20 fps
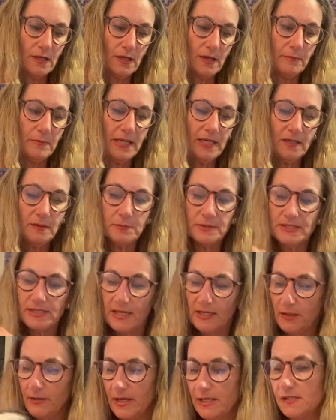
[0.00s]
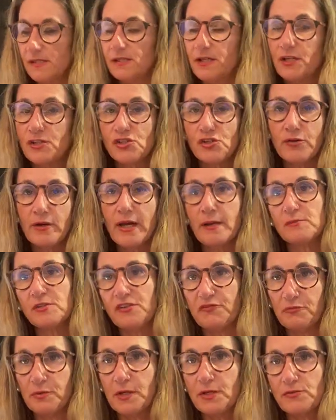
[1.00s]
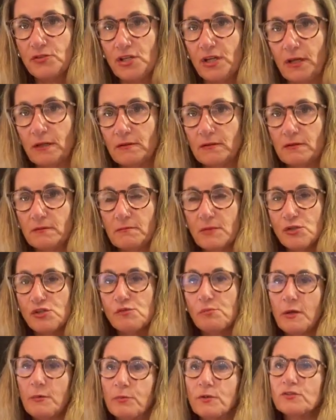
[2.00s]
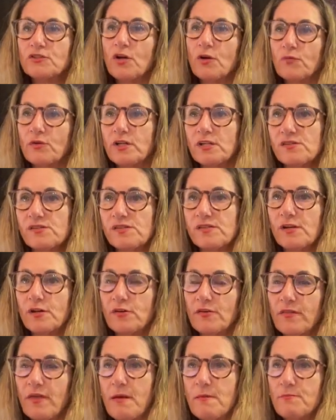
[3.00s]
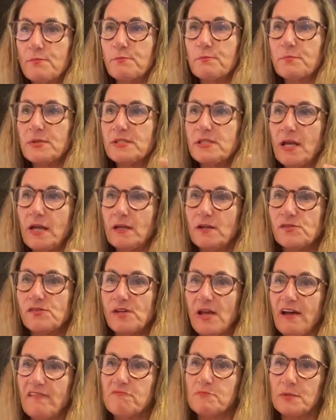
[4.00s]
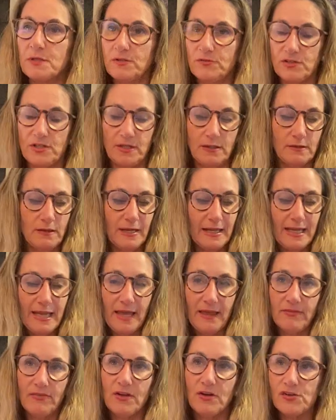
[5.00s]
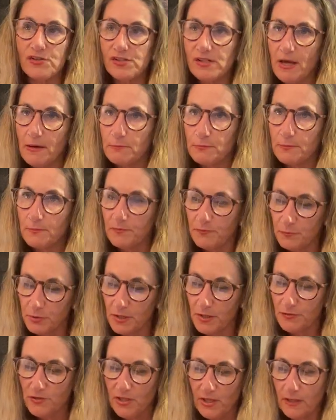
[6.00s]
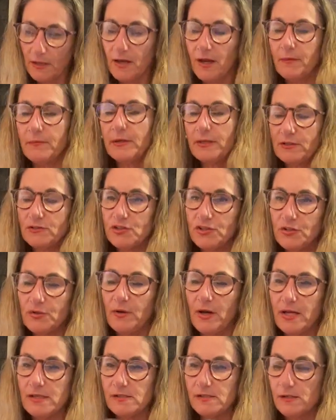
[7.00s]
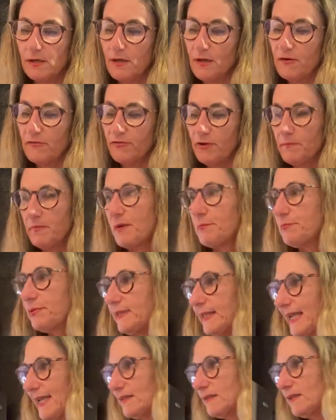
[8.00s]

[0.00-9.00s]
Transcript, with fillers: a medium potato has six grams of protein. Most people don't consider that potatoes have protein. Again, there's that protein coming to us from the plant